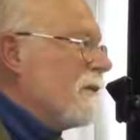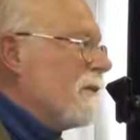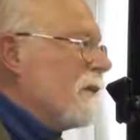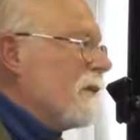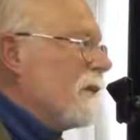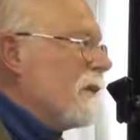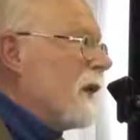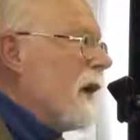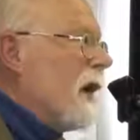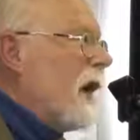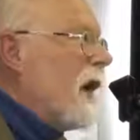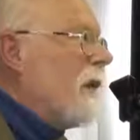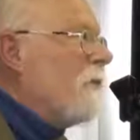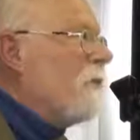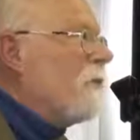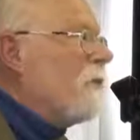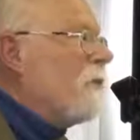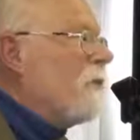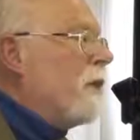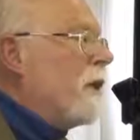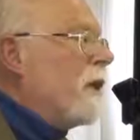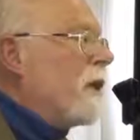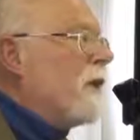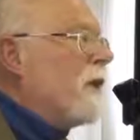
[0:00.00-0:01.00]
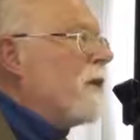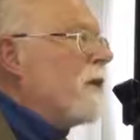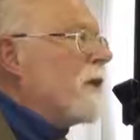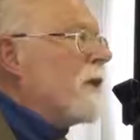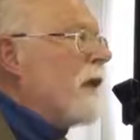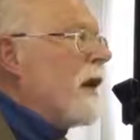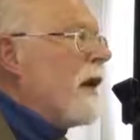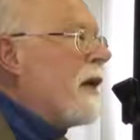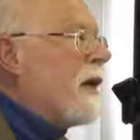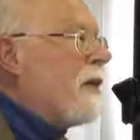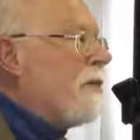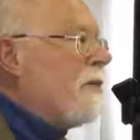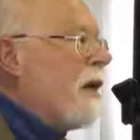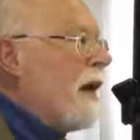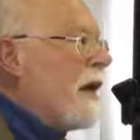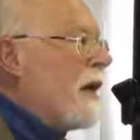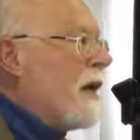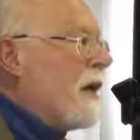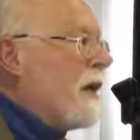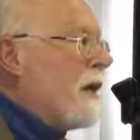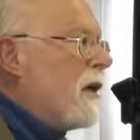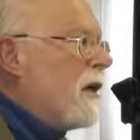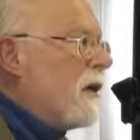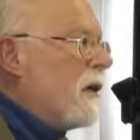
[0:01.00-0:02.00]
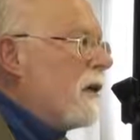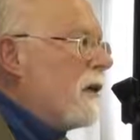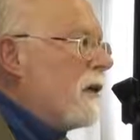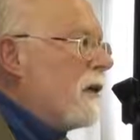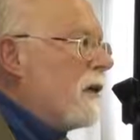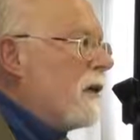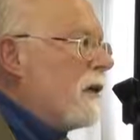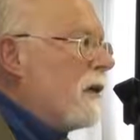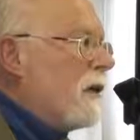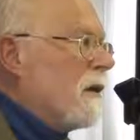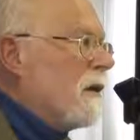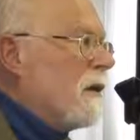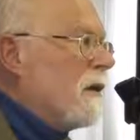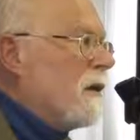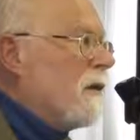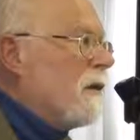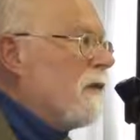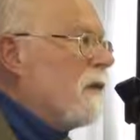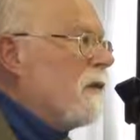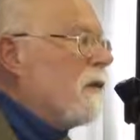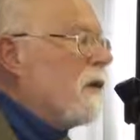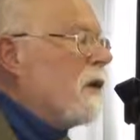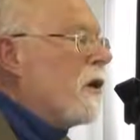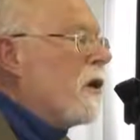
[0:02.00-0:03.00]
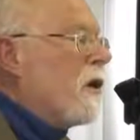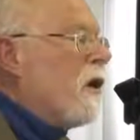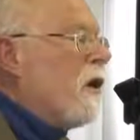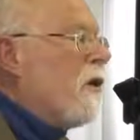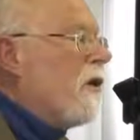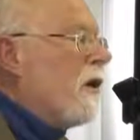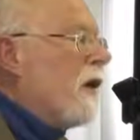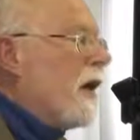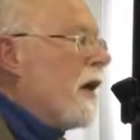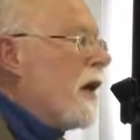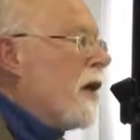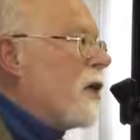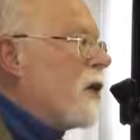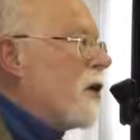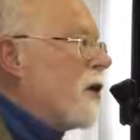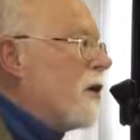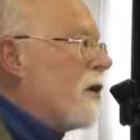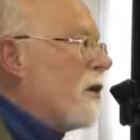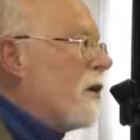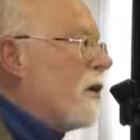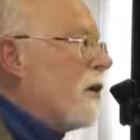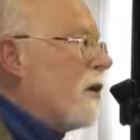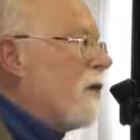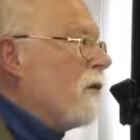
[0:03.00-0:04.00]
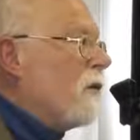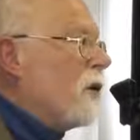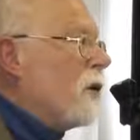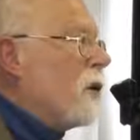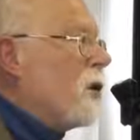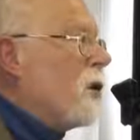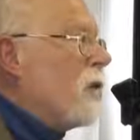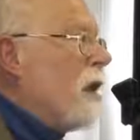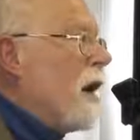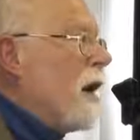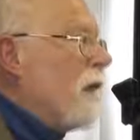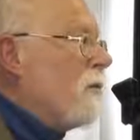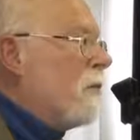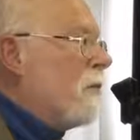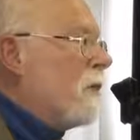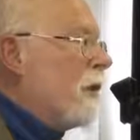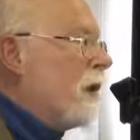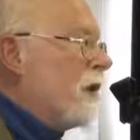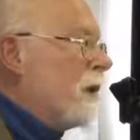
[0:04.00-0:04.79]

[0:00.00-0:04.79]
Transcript: and Britain was getting ready for the coronation of a new emperor.